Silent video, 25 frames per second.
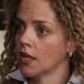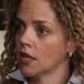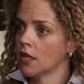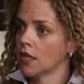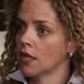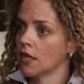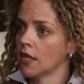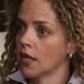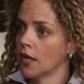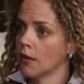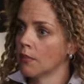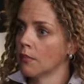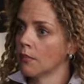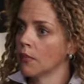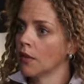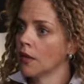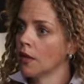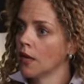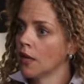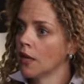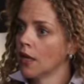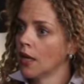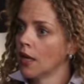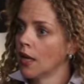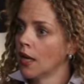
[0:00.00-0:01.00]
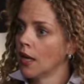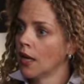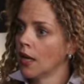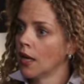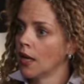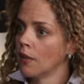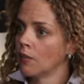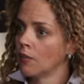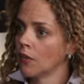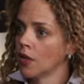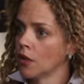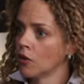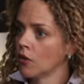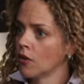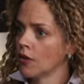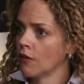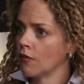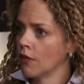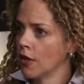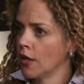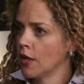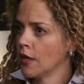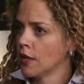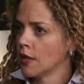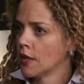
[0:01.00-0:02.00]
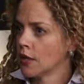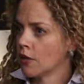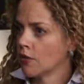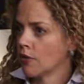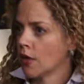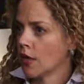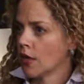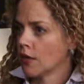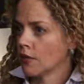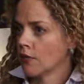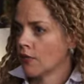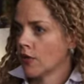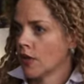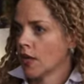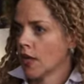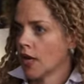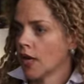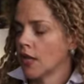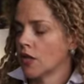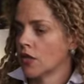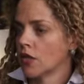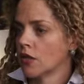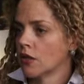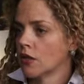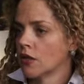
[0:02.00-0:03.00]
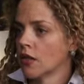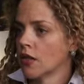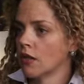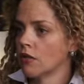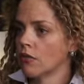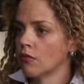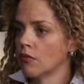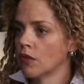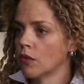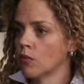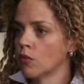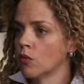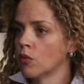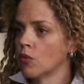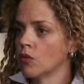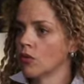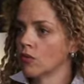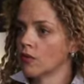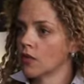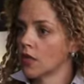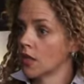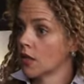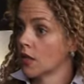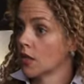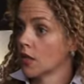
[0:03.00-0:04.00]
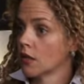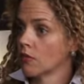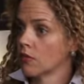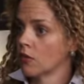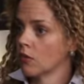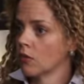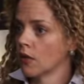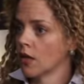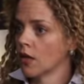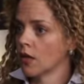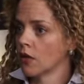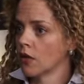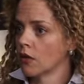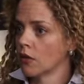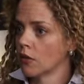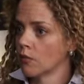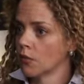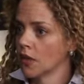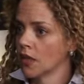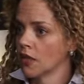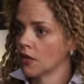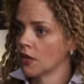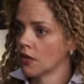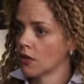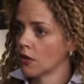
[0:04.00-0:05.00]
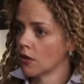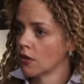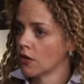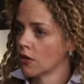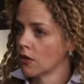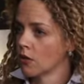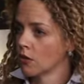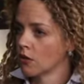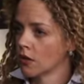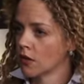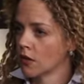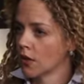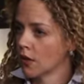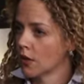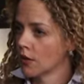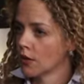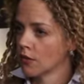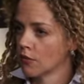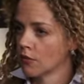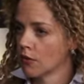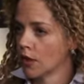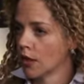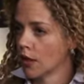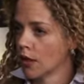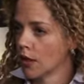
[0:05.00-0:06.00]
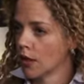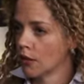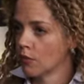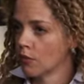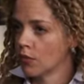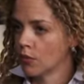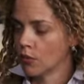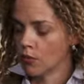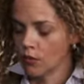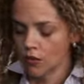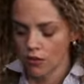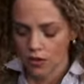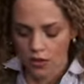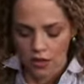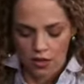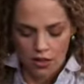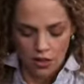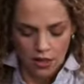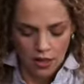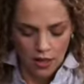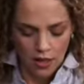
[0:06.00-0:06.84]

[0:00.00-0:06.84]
to them, they're looking for instant gratification, then the more successful we're going to be. So those sorts of things are really important.